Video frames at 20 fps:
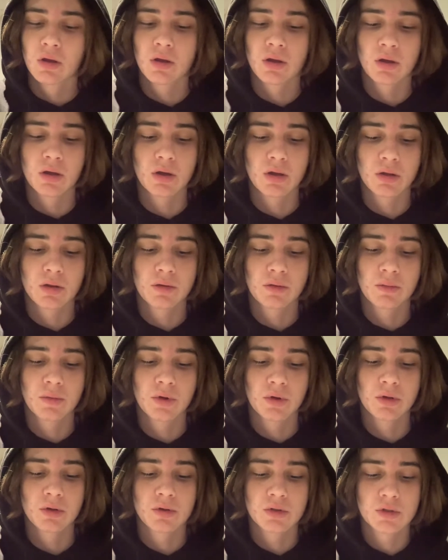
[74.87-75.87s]
I got through my
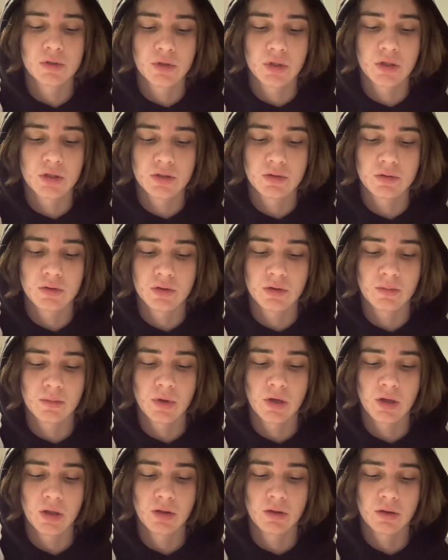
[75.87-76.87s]
English test, went to
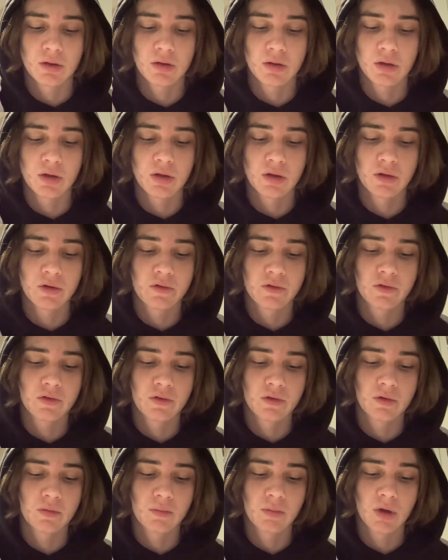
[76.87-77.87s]
math class,
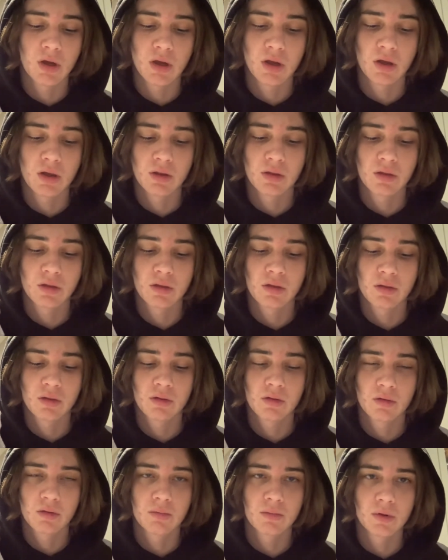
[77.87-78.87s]
did
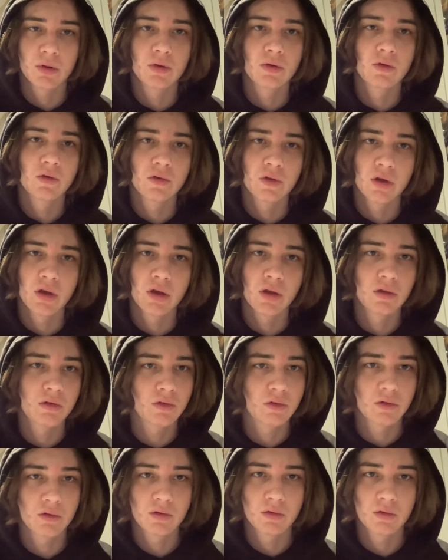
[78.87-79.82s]
math, computer science,